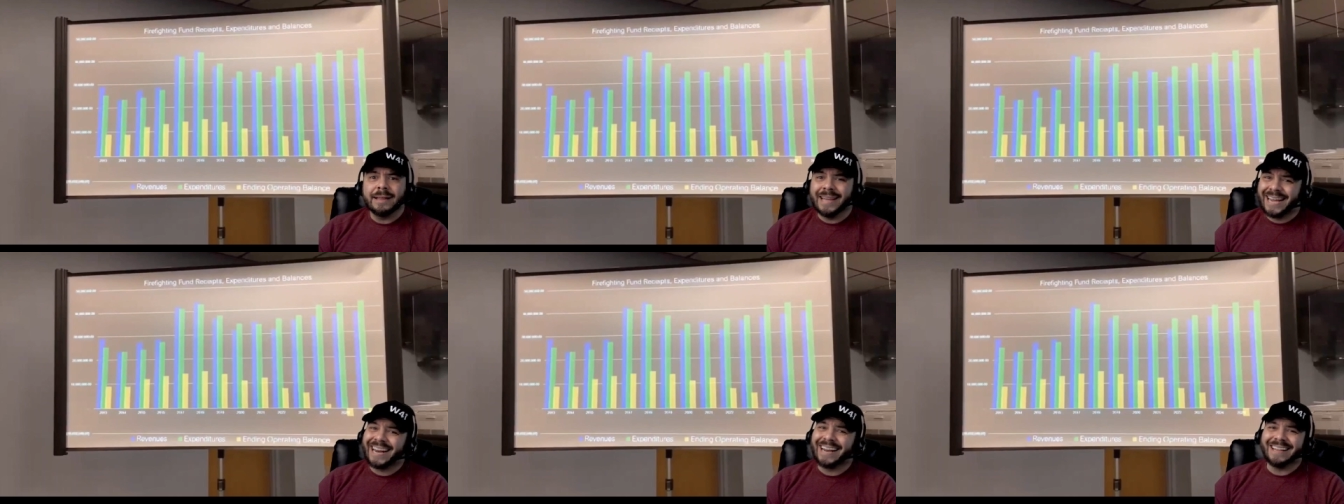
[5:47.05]

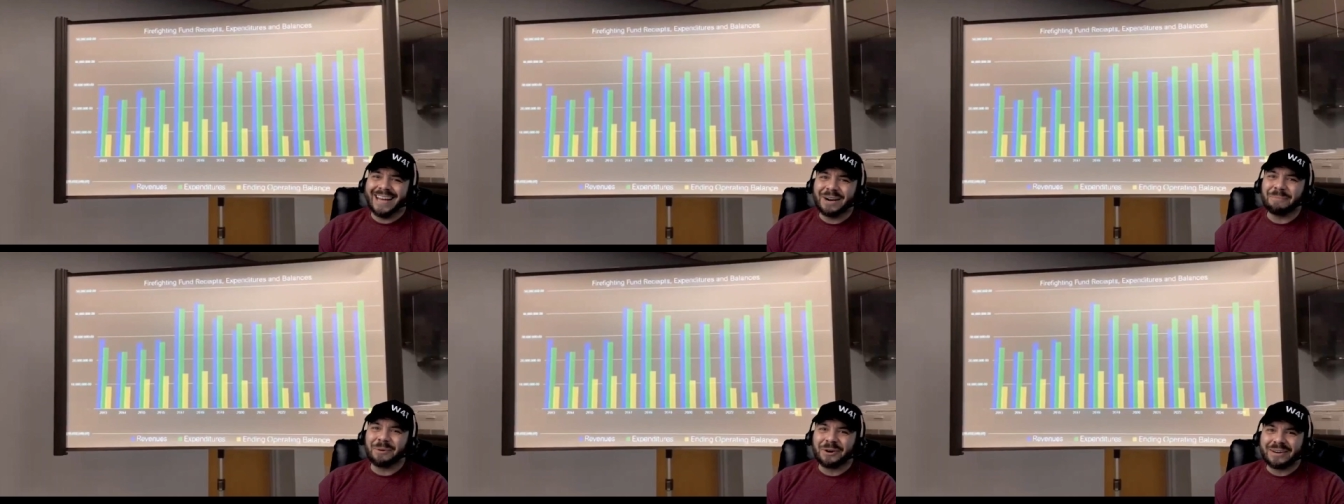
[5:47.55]
a lot
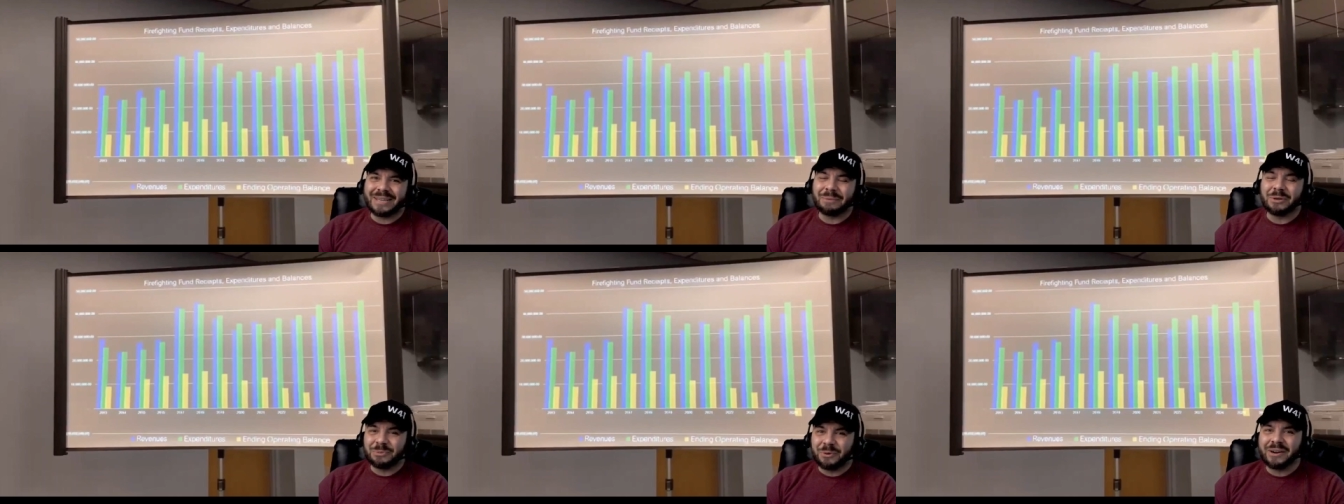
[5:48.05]
of perks,
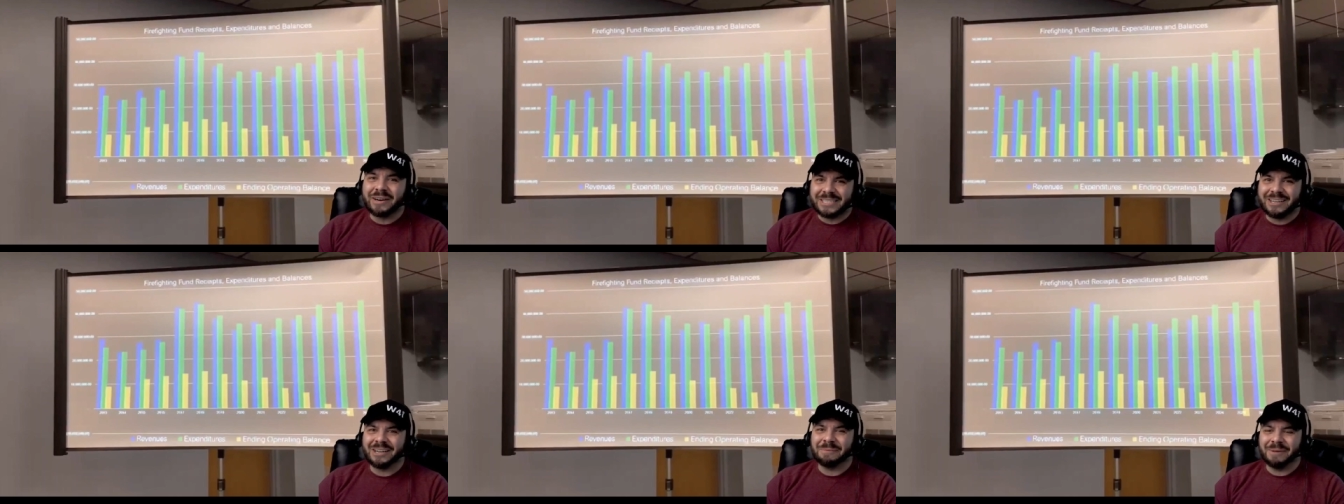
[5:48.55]
which we're going to
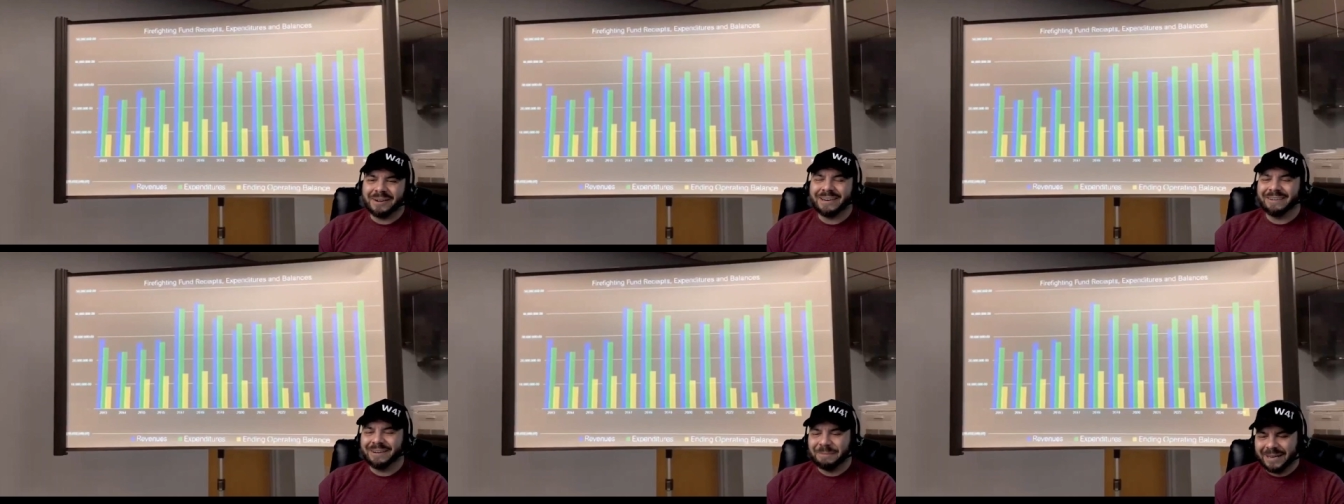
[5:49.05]
talk about
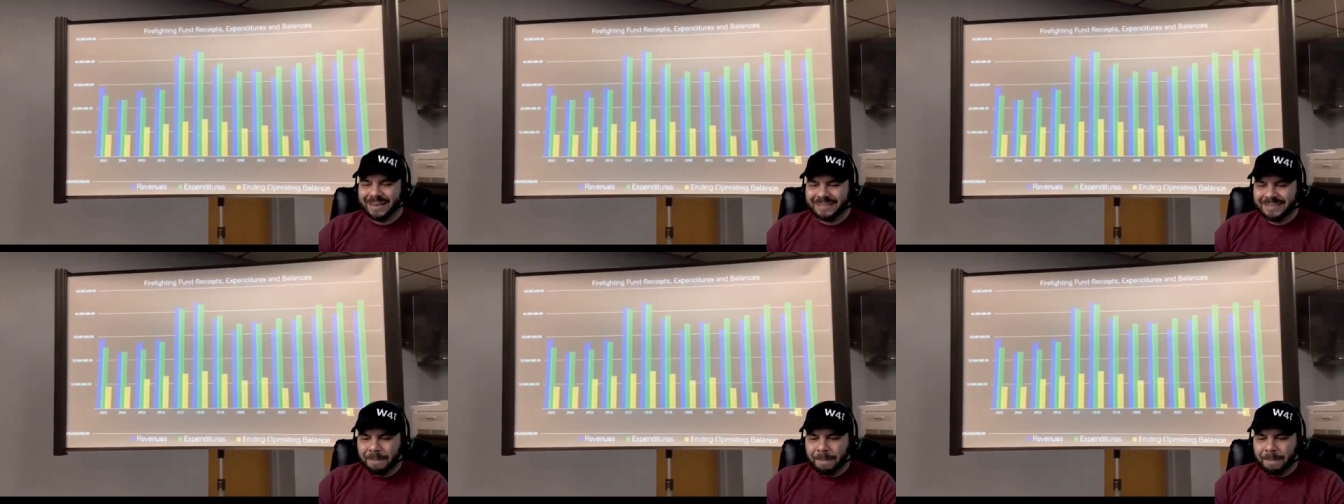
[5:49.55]
here in a minute.